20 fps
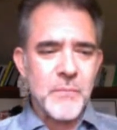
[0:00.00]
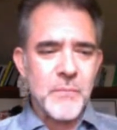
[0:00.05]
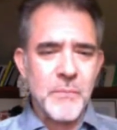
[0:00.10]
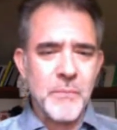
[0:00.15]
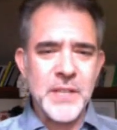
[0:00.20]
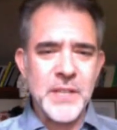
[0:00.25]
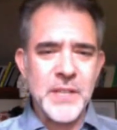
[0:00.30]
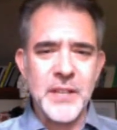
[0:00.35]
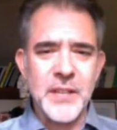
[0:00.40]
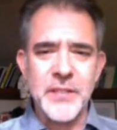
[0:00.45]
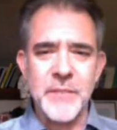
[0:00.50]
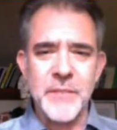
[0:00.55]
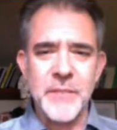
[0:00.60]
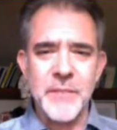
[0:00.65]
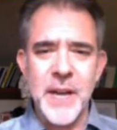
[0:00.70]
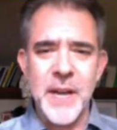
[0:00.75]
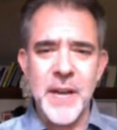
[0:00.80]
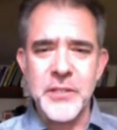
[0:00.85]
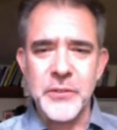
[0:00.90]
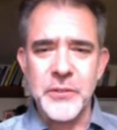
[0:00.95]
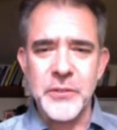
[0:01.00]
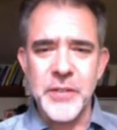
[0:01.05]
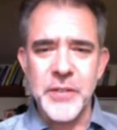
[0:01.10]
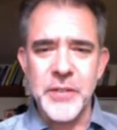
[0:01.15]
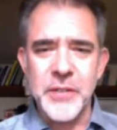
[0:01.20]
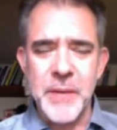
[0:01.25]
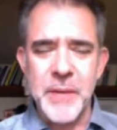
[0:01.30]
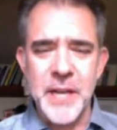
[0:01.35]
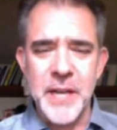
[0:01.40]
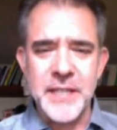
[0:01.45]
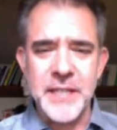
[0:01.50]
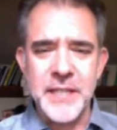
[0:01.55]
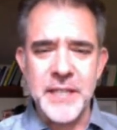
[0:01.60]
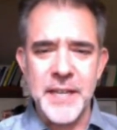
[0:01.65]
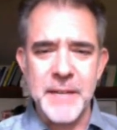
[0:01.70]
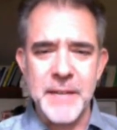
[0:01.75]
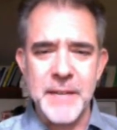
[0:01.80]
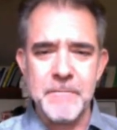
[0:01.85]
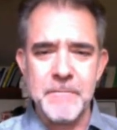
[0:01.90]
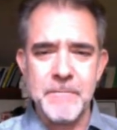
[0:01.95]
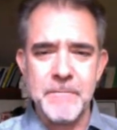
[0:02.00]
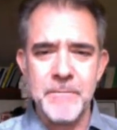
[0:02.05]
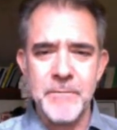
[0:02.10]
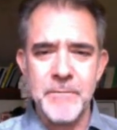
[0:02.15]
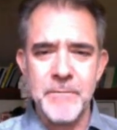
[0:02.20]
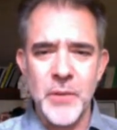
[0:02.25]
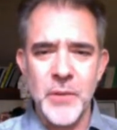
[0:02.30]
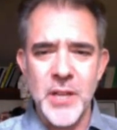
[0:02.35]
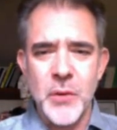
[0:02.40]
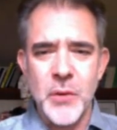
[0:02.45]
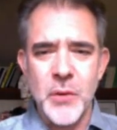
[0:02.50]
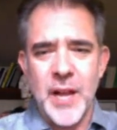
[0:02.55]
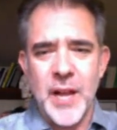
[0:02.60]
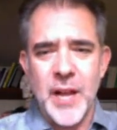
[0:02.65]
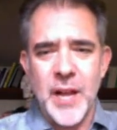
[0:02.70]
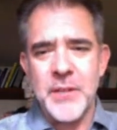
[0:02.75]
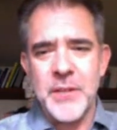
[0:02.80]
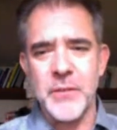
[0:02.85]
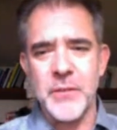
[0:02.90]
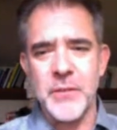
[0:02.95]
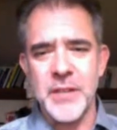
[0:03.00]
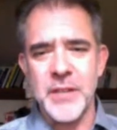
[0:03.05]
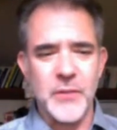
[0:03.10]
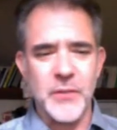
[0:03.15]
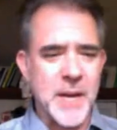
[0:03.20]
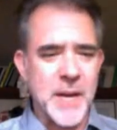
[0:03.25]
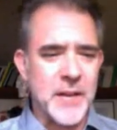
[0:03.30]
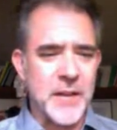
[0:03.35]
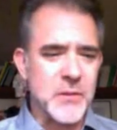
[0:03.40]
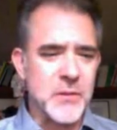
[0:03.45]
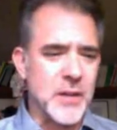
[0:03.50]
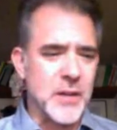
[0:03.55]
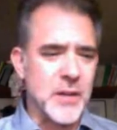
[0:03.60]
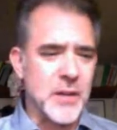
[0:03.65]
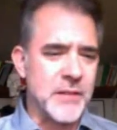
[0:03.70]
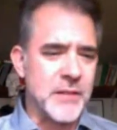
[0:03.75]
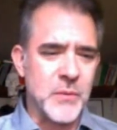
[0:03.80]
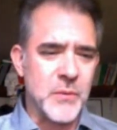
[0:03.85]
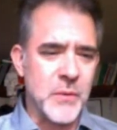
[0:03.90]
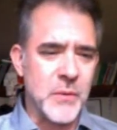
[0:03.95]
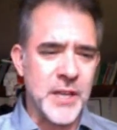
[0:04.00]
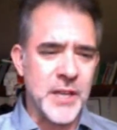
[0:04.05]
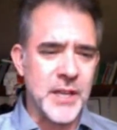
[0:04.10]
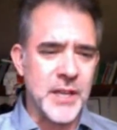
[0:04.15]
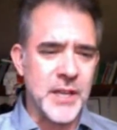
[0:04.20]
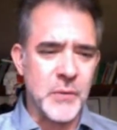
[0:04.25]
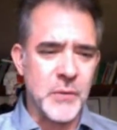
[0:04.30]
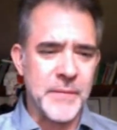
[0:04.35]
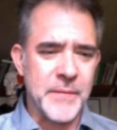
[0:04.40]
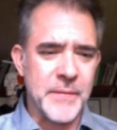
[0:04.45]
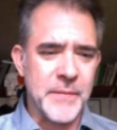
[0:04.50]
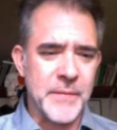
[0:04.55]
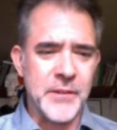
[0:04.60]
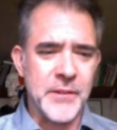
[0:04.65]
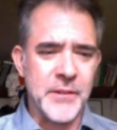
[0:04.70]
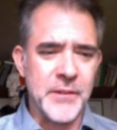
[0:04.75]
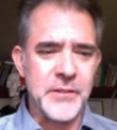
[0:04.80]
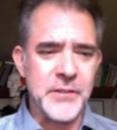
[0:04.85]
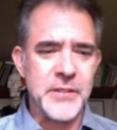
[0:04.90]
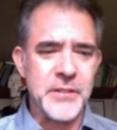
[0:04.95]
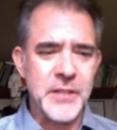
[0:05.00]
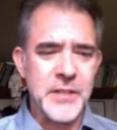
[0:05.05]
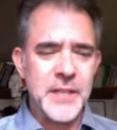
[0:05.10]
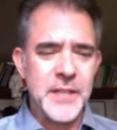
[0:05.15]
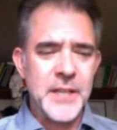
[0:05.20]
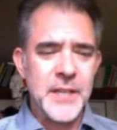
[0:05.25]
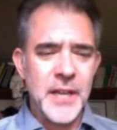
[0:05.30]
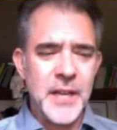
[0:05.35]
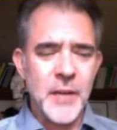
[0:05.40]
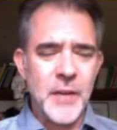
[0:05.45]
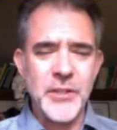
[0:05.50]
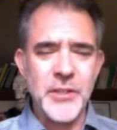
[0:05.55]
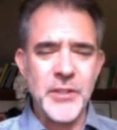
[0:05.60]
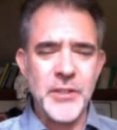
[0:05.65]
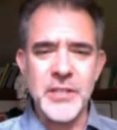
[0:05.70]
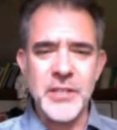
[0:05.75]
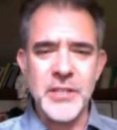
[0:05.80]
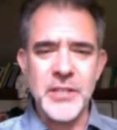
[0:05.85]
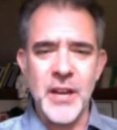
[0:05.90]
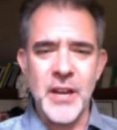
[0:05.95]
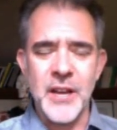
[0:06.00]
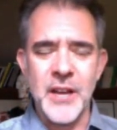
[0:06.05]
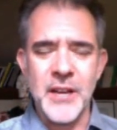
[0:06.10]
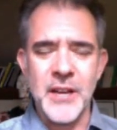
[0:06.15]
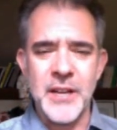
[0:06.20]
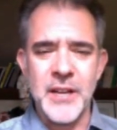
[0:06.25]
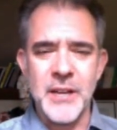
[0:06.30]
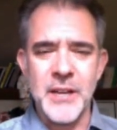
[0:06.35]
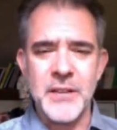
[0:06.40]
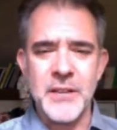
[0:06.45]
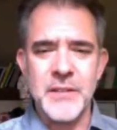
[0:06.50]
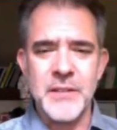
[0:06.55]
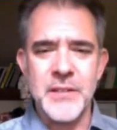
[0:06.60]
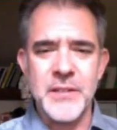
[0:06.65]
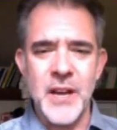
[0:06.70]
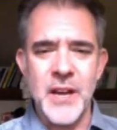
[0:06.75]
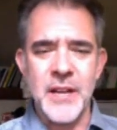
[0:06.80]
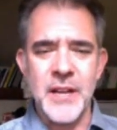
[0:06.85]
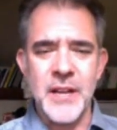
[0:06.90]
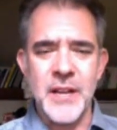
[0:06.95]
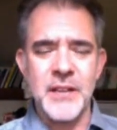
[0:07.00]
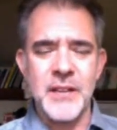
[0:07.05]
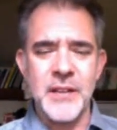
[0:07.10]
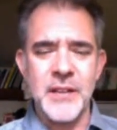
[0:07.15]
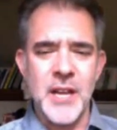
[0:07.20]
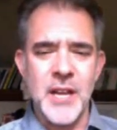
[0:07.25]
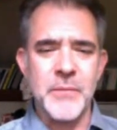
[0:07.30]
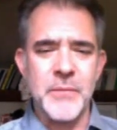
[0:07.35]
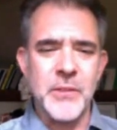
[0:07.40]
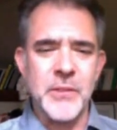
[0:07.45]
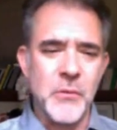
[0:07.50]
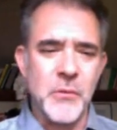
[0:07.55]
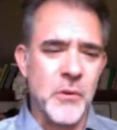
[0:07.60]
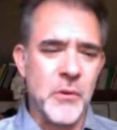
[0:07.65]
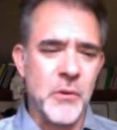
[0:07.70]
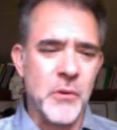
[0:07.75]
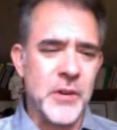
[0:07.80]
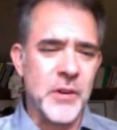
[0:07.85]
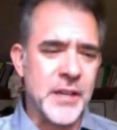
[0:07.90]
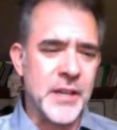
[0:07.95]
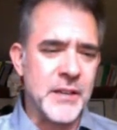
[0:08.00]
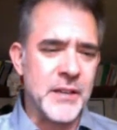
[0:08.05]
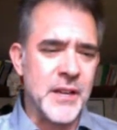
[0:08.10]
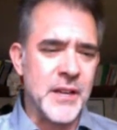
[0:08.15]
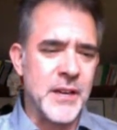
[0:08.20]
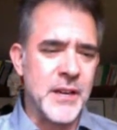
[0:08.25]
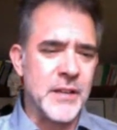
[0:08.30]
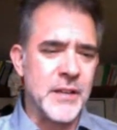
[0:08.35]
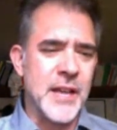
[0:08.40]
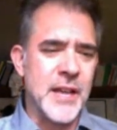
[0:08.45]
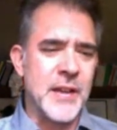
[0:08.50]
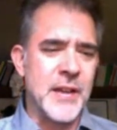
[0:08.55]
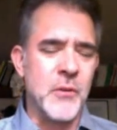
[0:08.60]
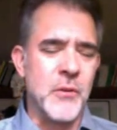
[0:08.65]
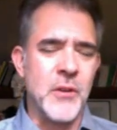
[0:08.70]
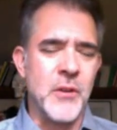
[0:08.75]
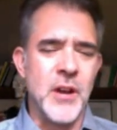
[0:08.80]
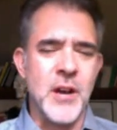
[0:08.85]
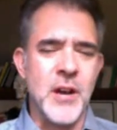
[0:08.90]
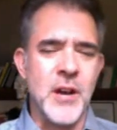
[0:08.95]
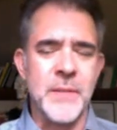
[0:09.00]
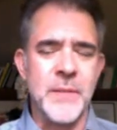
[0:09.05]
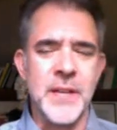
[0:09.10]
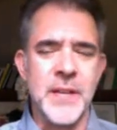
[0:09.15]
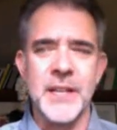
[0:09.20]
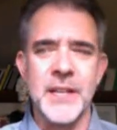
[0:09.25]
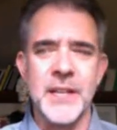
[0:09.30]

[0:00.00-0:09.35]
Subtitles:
Details of my history, but really quick, I've been doing this for about 20, 25 years. Originally saw Ton come to Oregon at OCOM in